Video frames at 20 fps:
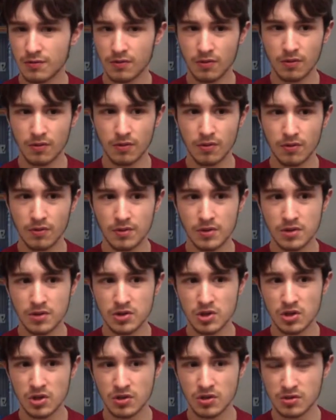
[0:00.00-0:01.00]
for
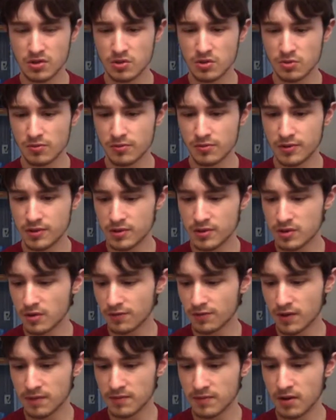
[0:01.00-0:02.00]
the Genesis release
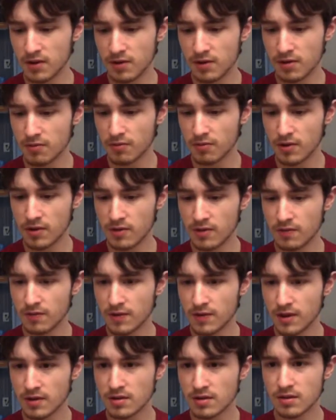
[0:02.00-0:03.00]
of MK3. In
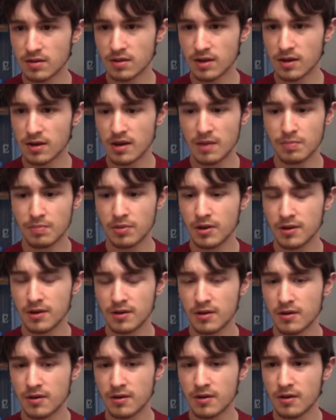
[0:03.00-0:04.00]
fact, like I
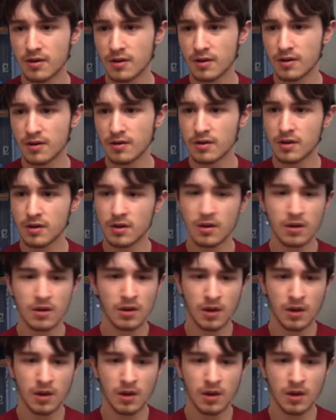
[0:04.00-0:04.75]
played it on